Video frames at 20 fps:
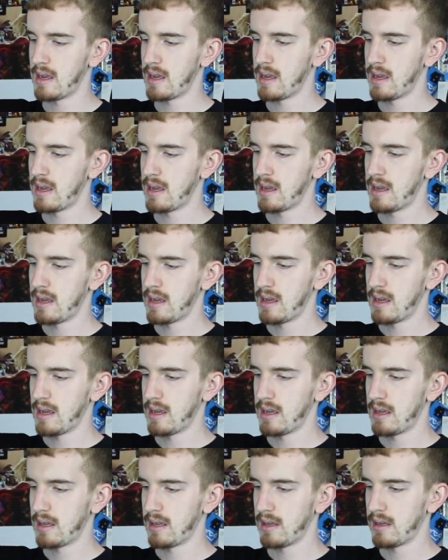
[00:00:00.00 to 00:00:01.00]

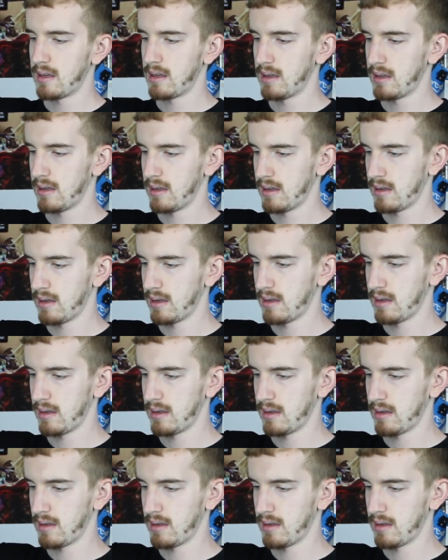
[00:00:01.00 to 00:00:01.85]
(no one is talking)